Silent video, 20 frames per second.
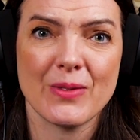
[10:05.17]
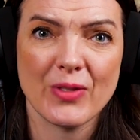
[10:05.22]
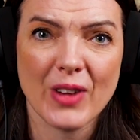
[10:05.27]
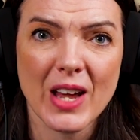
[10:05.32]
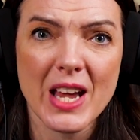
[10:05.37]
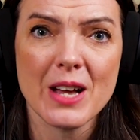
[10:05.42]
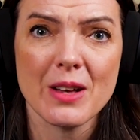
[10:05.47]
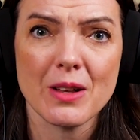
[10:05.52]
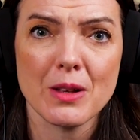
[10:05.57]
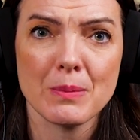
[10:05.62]

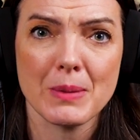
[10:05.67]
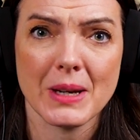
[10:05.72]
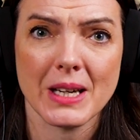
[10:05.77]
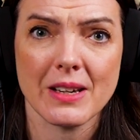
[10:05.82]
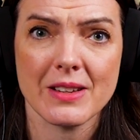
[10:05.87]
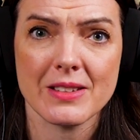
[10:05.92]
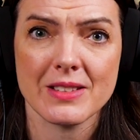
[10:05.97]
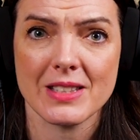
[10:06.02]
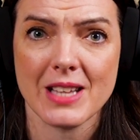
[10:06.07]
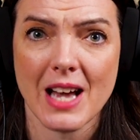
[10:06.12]
feel
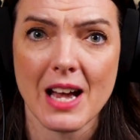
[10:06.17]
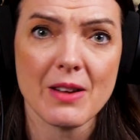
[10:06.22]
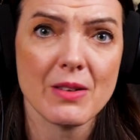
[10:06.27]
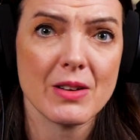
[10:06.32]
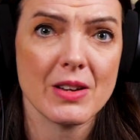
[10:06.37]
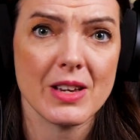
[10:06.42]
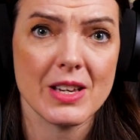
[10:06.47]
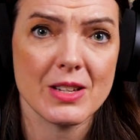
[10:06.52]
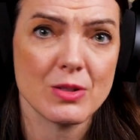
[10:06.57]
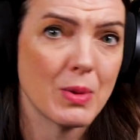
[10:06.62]
because that
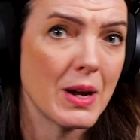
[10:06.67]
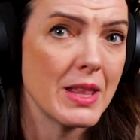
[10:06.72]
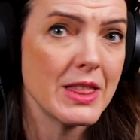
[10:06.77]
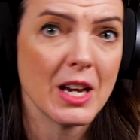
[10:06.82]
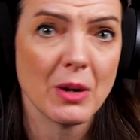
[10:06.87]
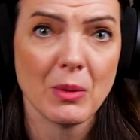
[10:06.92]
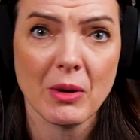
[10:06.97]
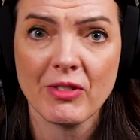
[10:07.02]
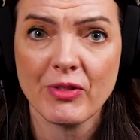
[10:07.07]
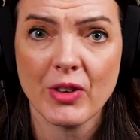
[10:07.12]
is when
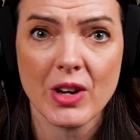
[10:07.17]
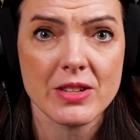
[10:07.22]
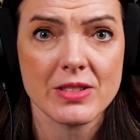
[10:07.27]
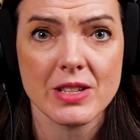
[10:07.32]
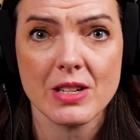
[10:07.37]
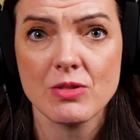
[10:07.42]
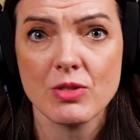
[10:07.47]
they were first